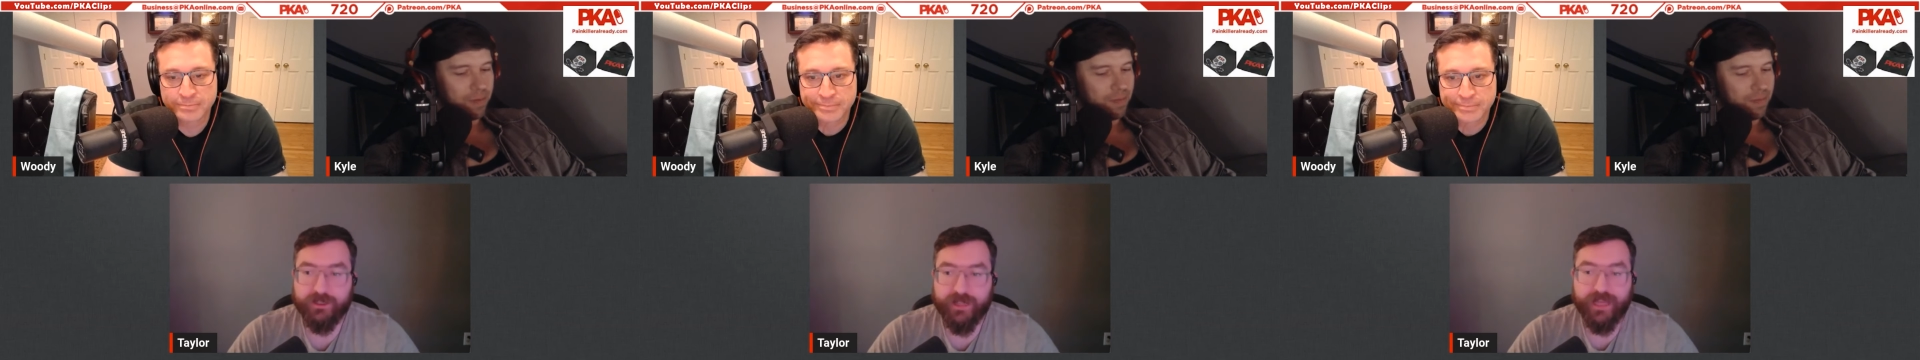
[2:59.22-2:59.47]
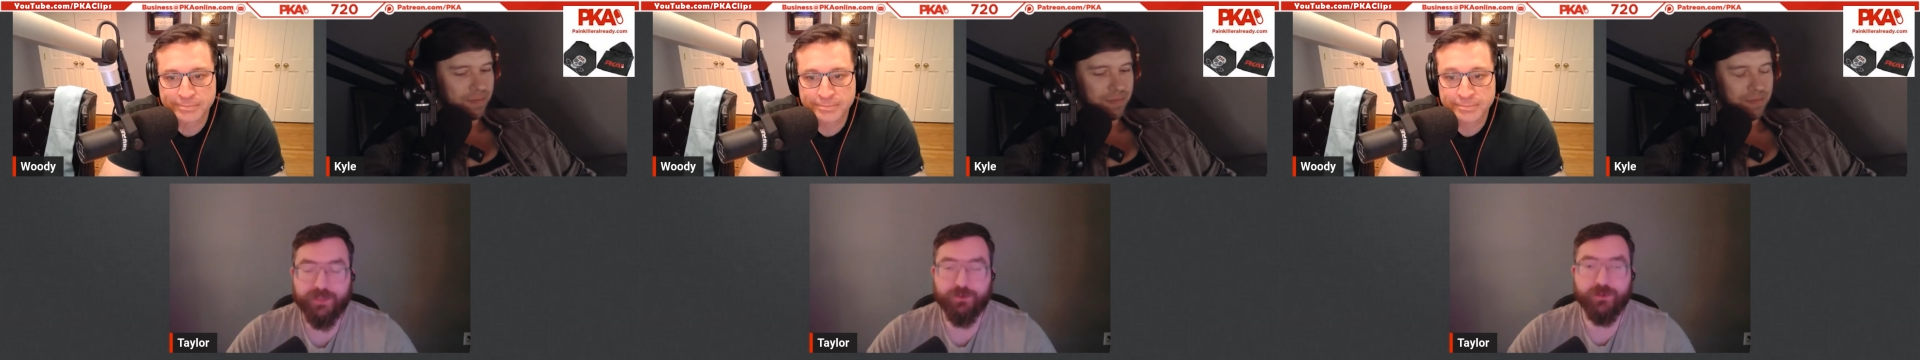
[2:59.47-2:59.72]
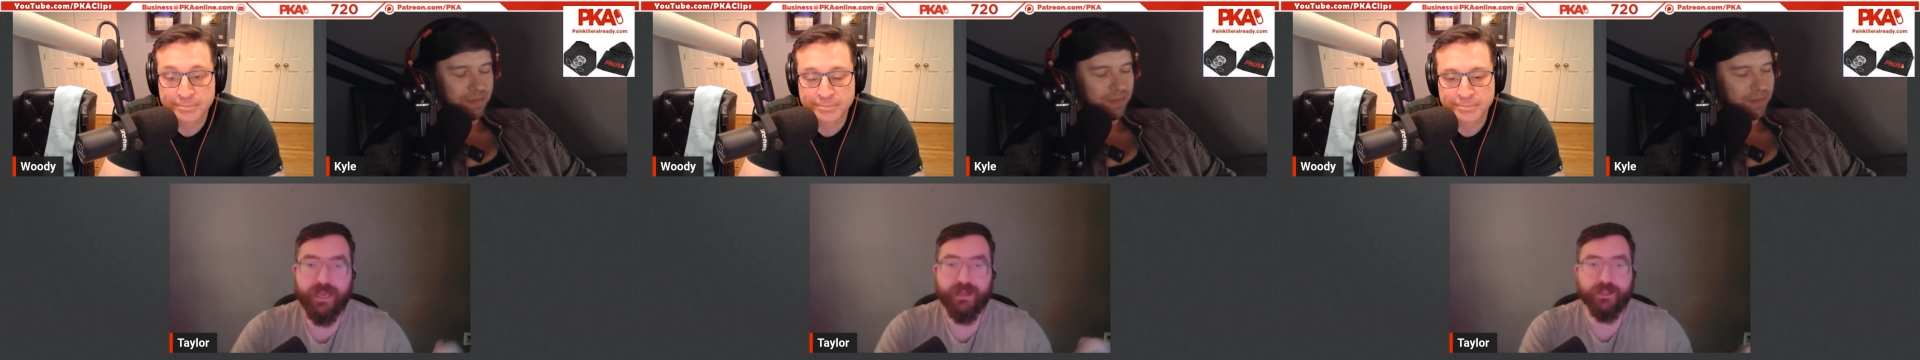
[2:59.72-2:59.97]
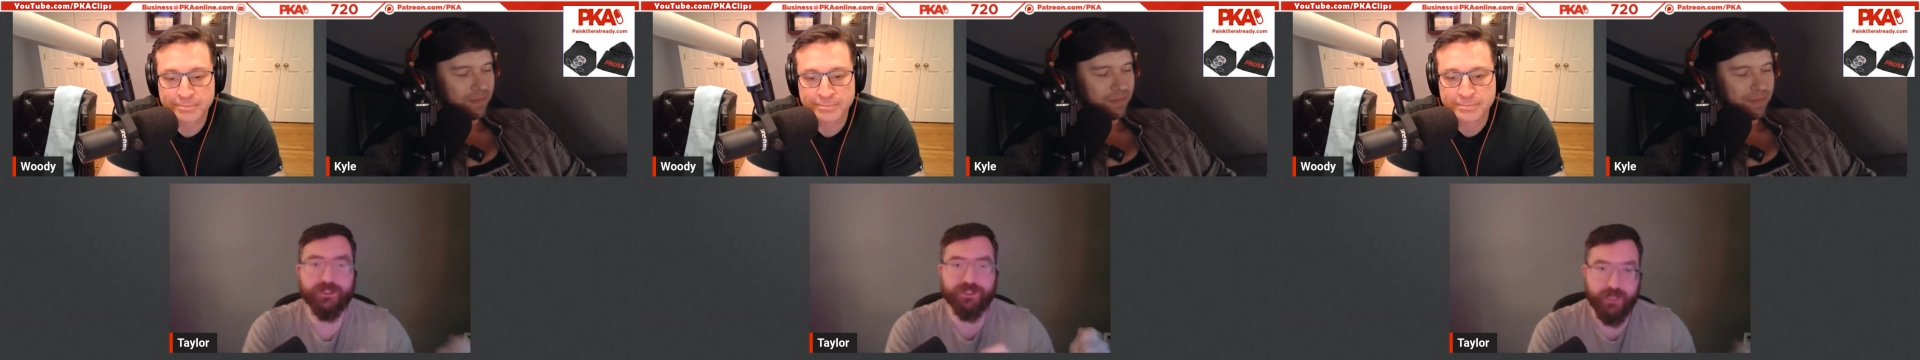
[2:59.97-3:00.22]
Speaker 1: that you get a
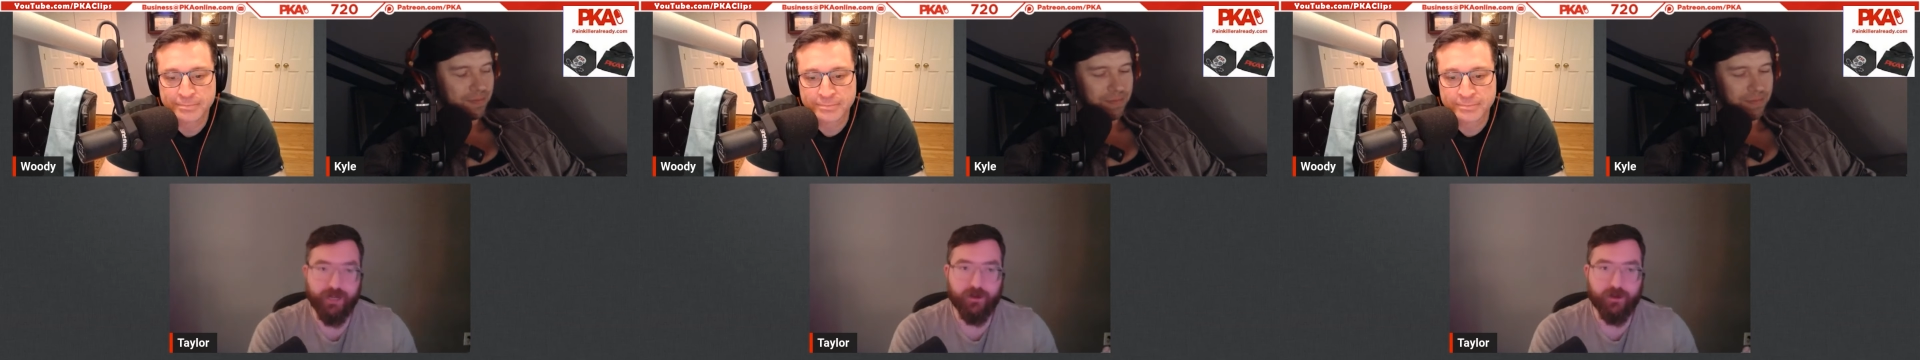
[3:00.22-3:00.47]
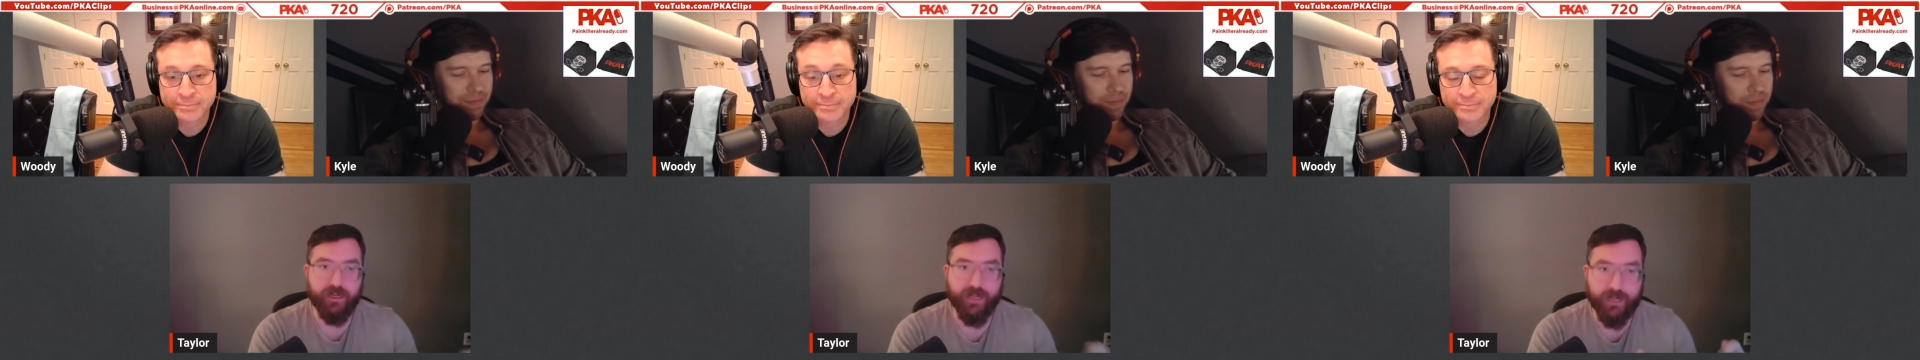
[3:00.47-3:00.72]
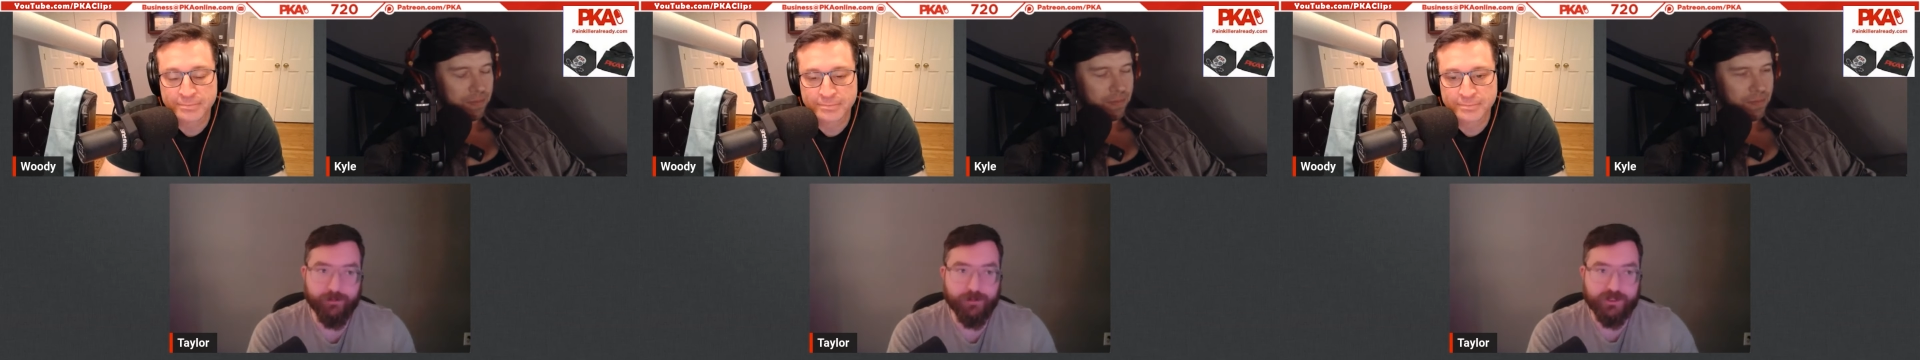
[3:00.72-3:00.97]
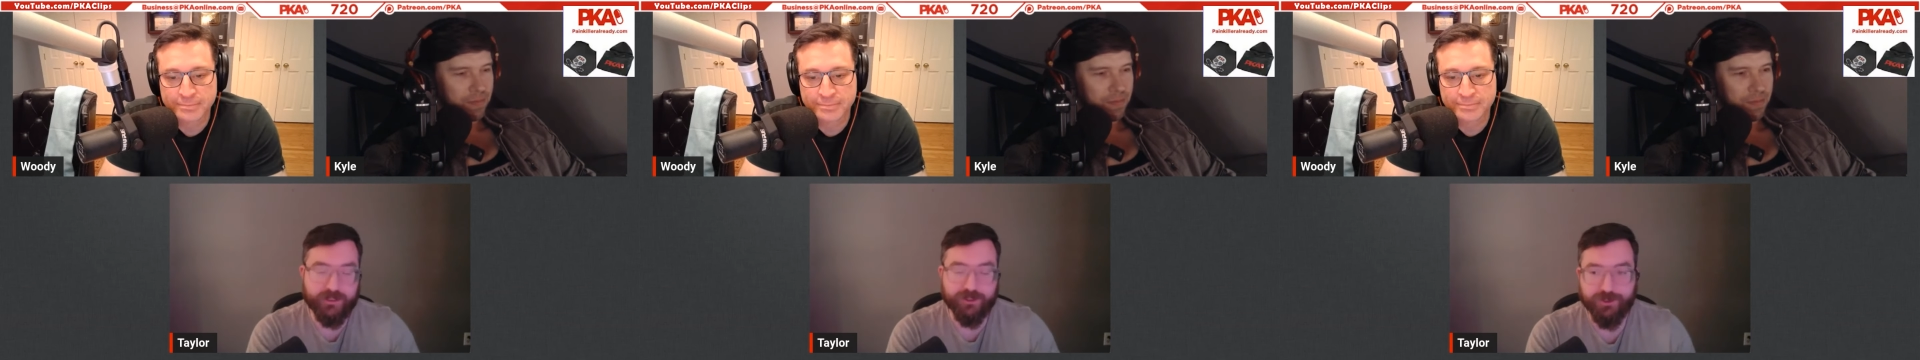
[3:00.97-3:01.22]
chair in any
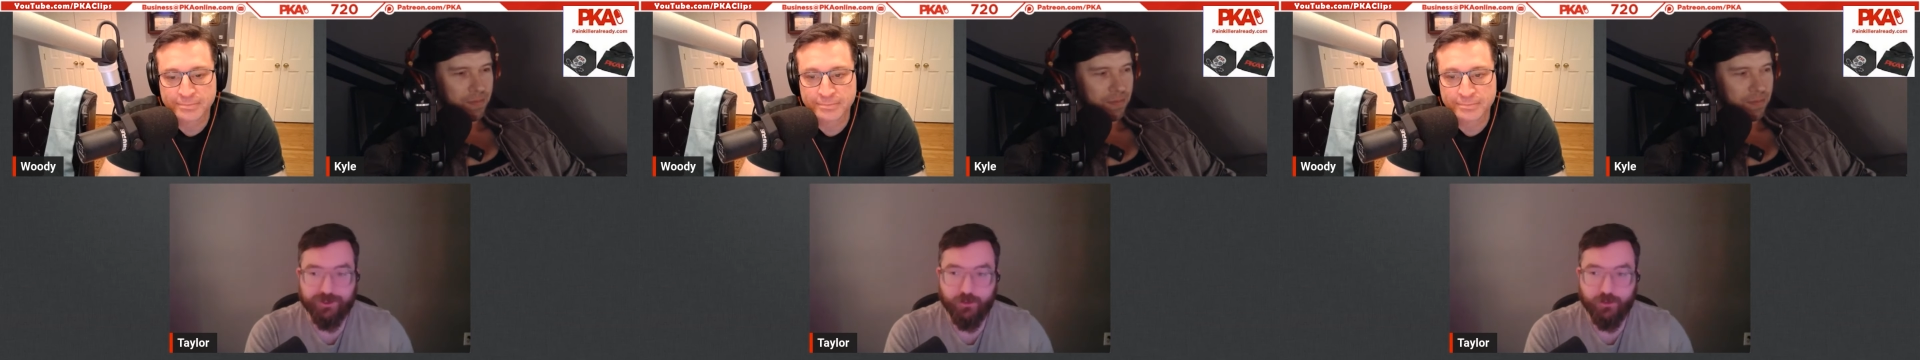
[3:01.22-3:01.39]
position